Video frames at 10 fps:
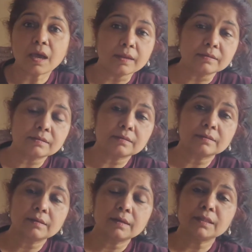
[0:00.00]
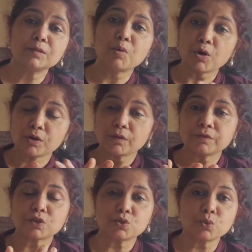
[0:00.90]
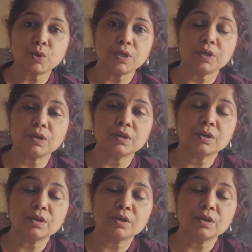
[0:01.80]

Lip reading: And the moral of the story,